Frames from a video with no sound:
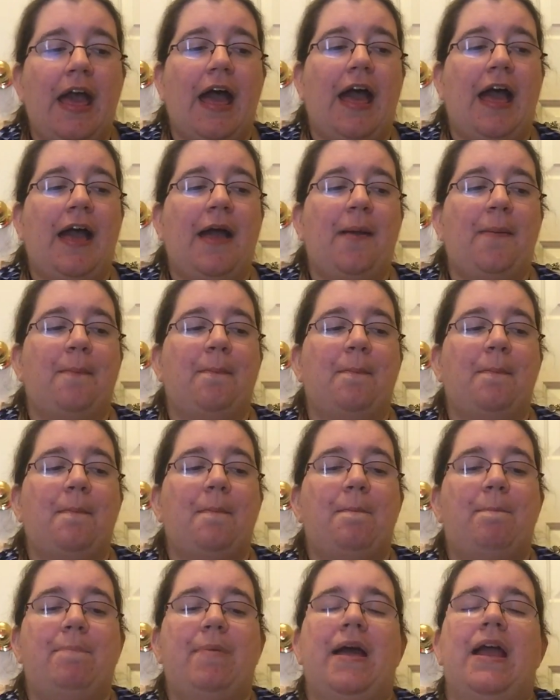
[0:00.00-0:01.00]

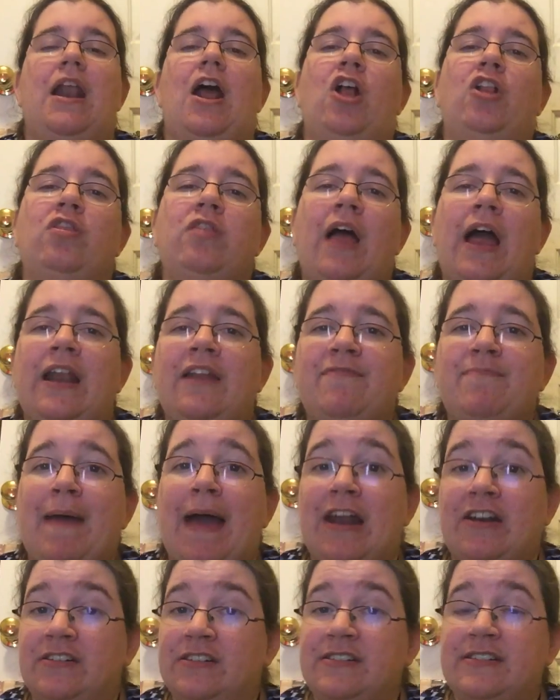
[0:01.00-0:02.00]
But a lot of
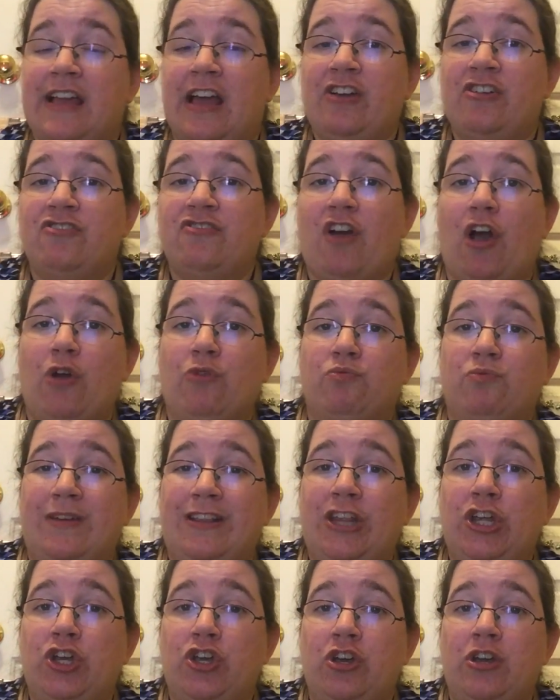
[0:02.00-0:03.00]
pattern designers are
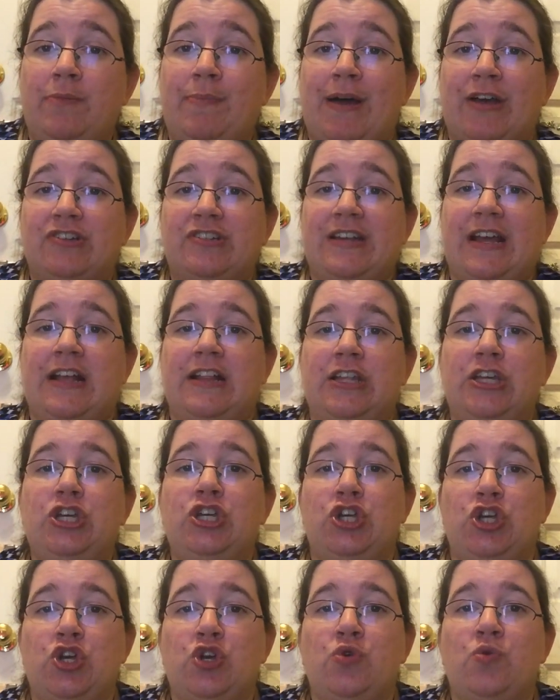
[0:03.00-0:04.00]
really good about
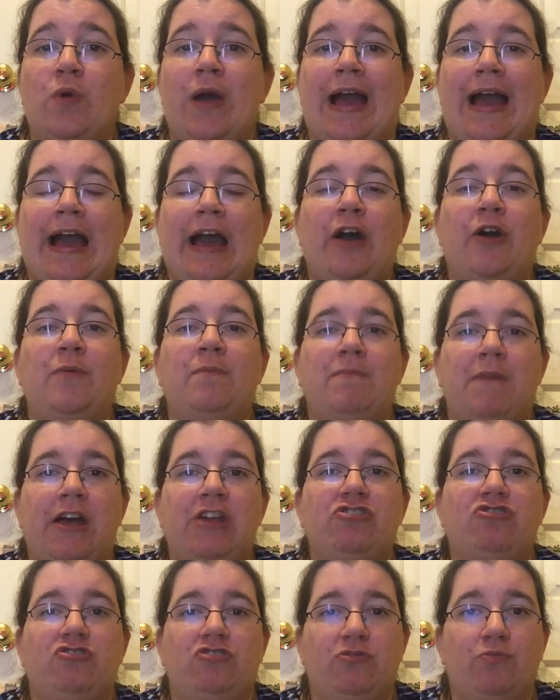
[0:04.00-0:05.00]
telling you how
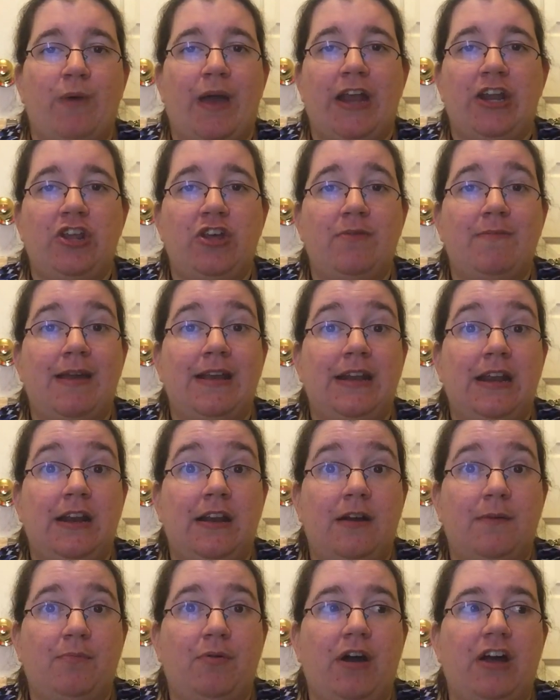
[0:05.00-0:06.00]
much thread you may need
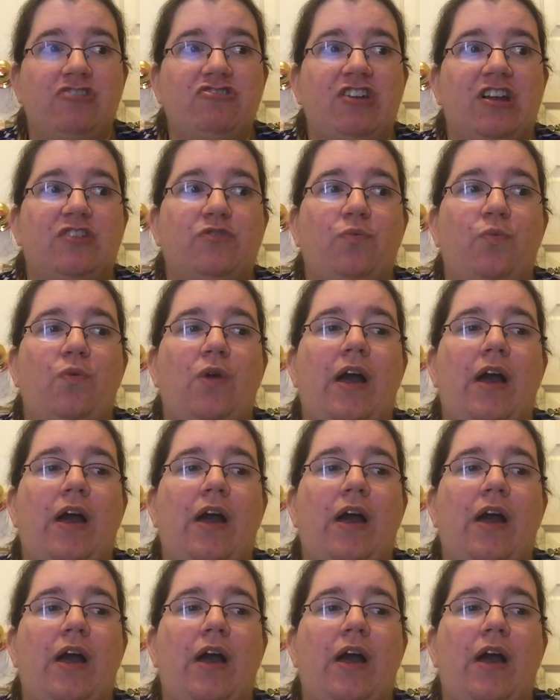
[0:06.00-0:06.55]
in a project.